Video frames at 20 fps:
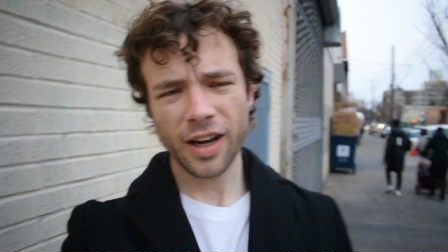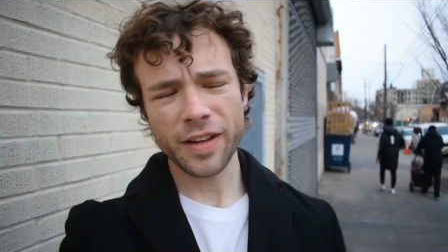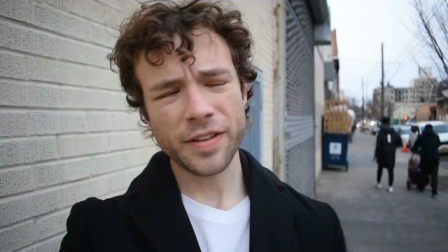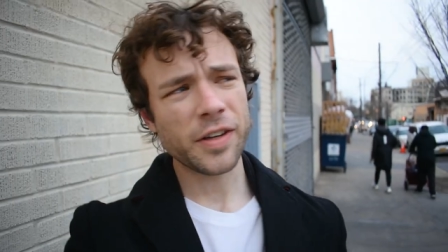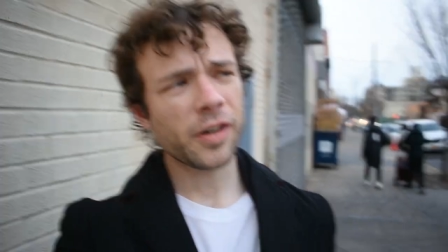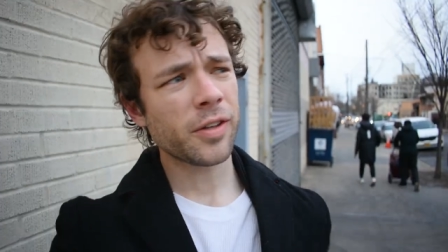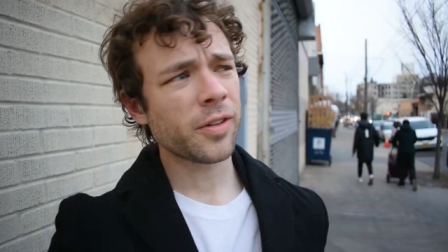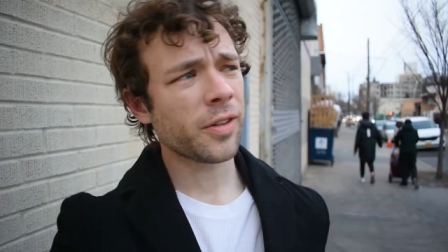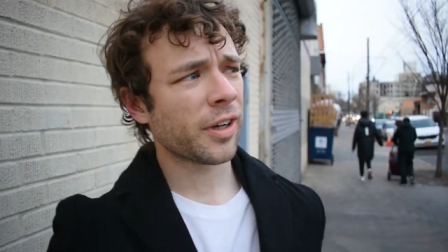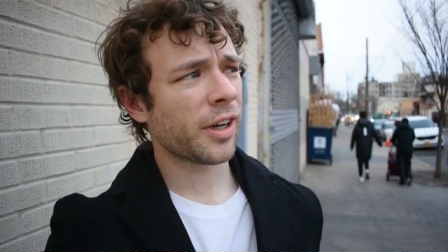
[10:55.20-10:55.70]
On
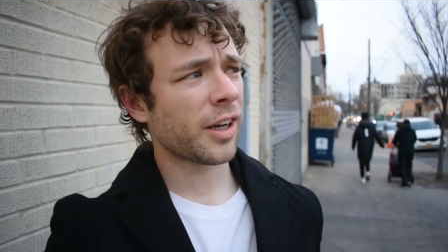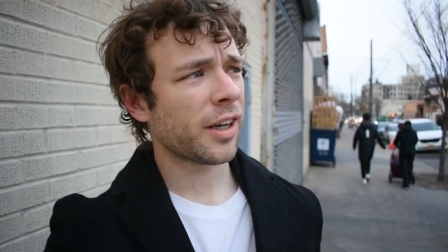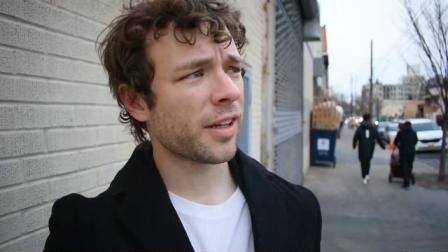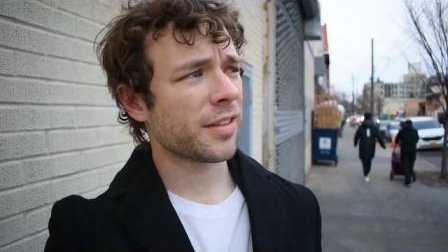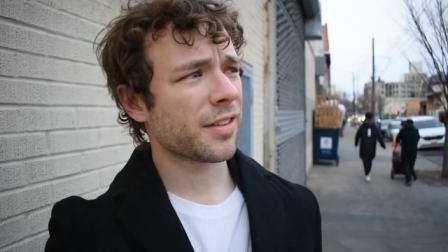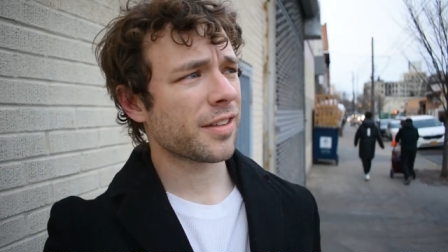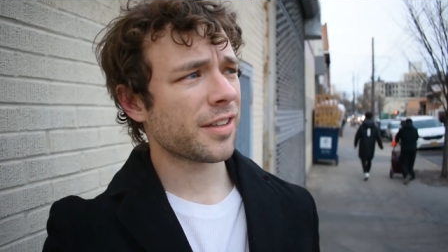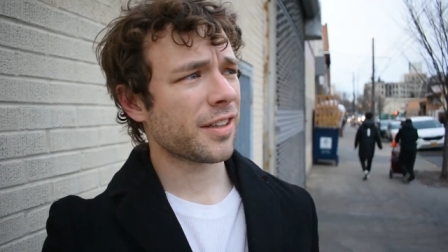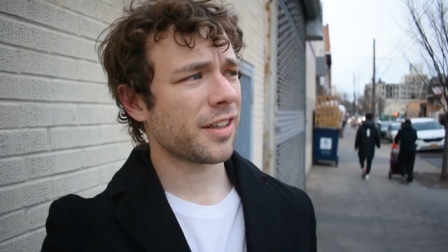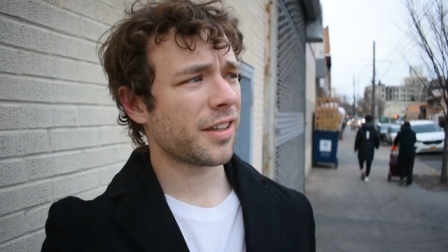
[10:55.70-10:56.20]
the other
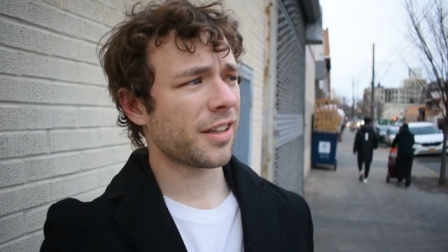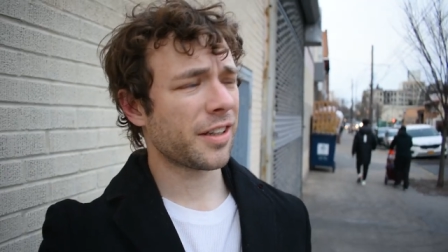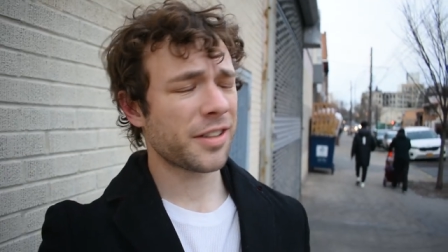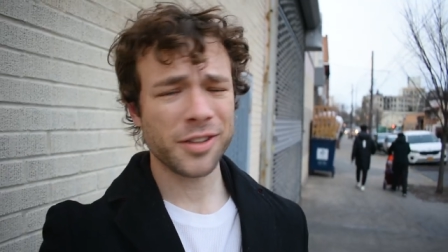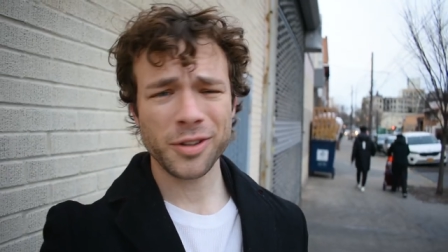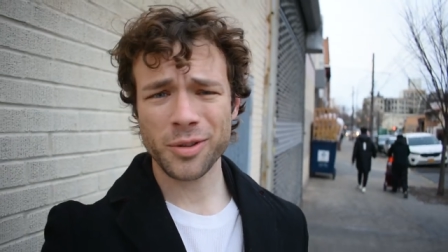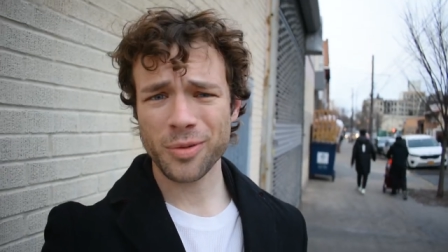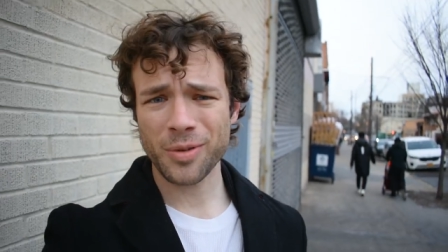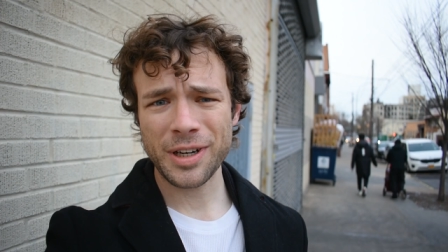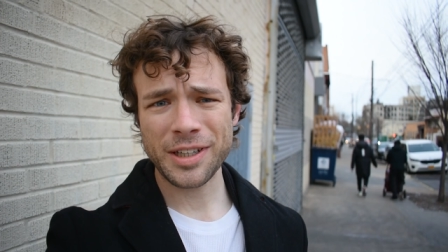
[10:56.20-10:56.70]
hand,
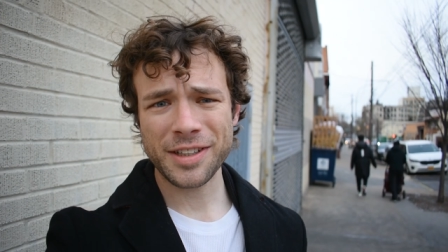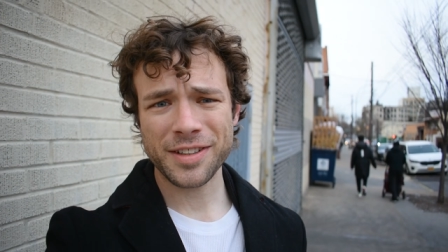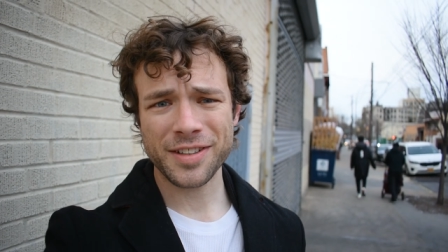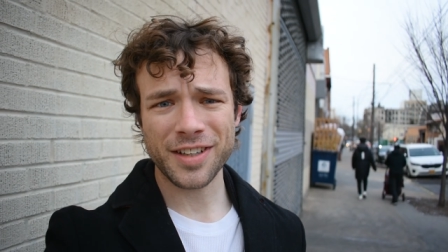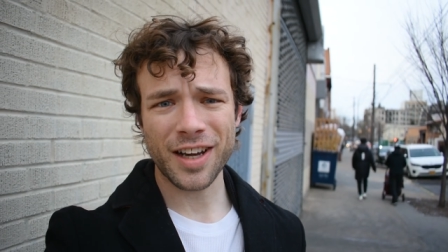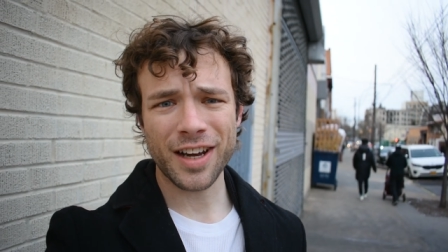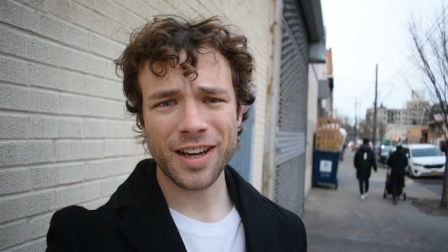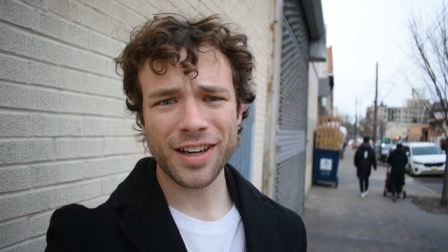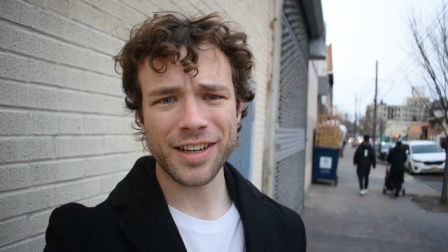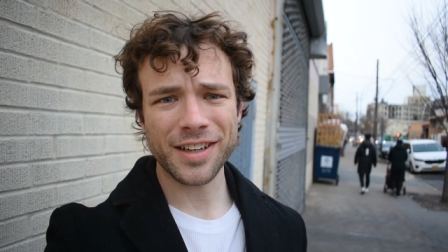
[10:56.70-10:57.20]
it's a great
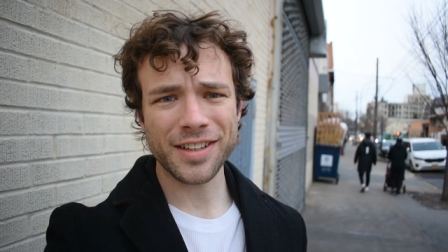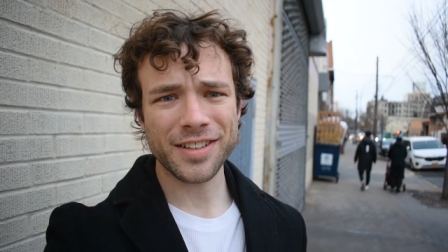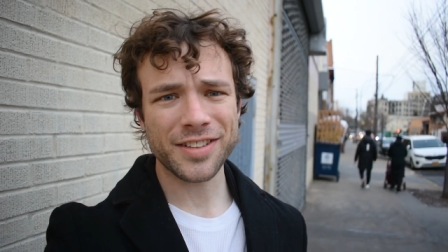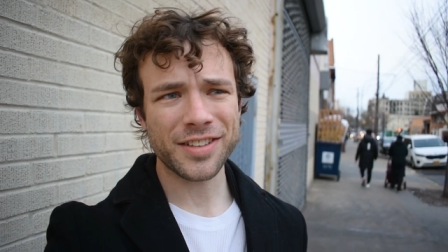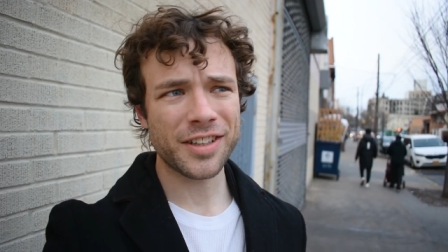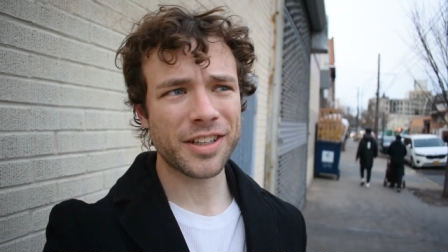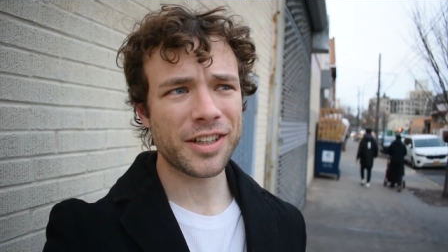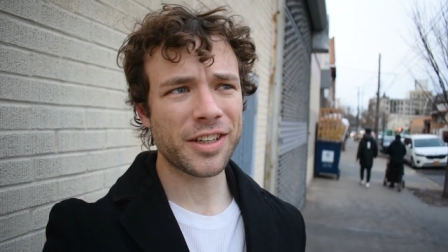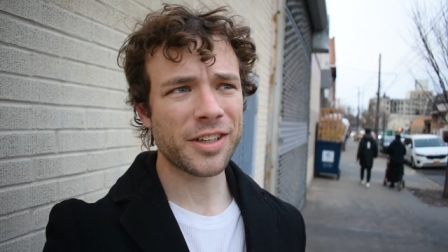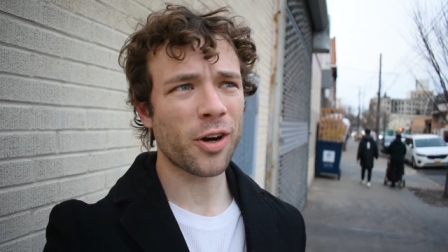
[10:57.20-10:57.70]
sign to
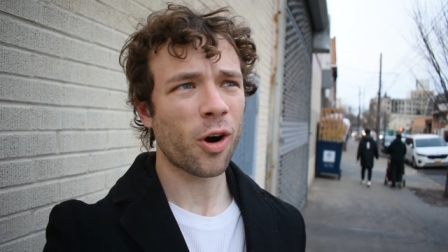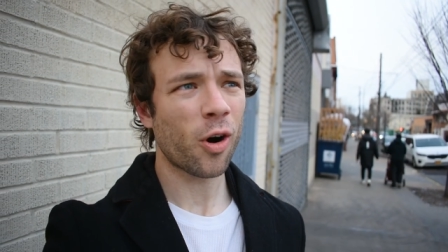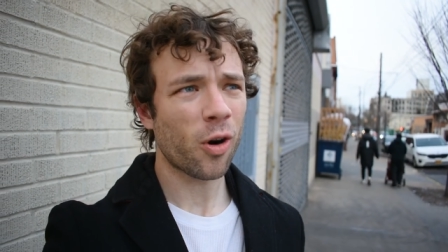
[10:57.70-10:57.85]
see